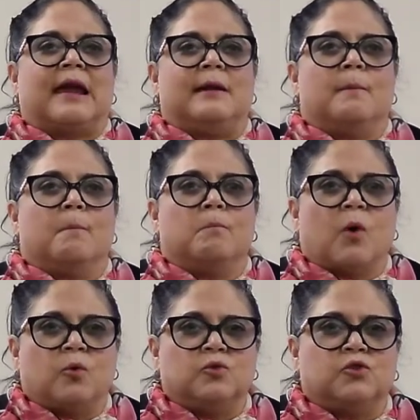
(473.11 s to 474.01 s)
a
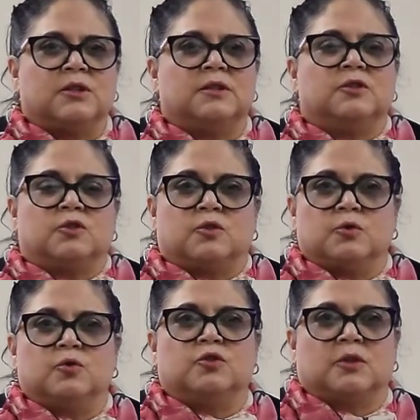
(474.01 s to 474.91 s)
motion
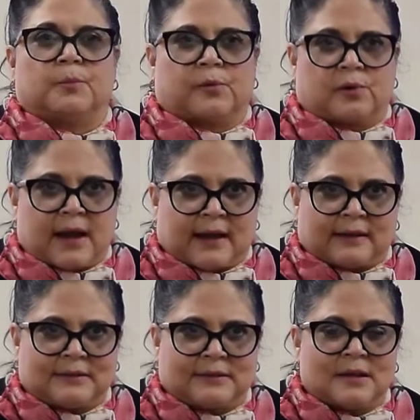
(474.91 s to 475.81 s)
to suppress